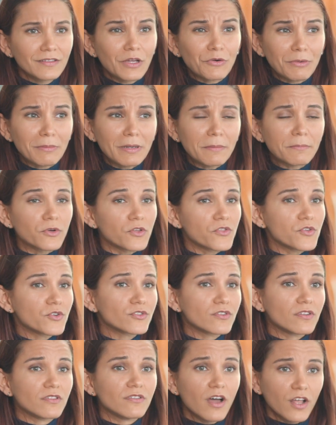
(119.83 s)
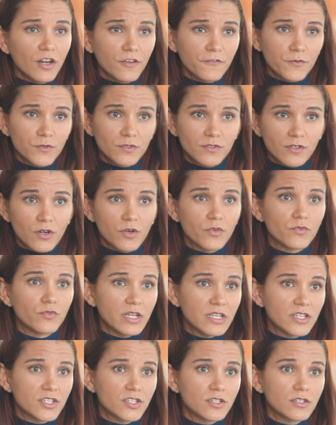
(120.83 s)
Now remember, there's a lot of foods that are
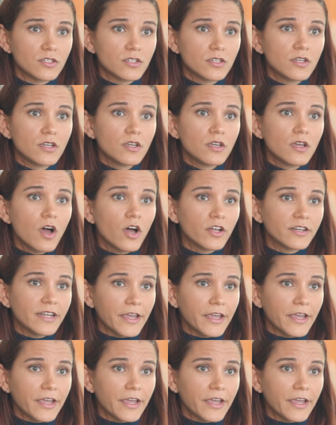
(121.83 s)
rich on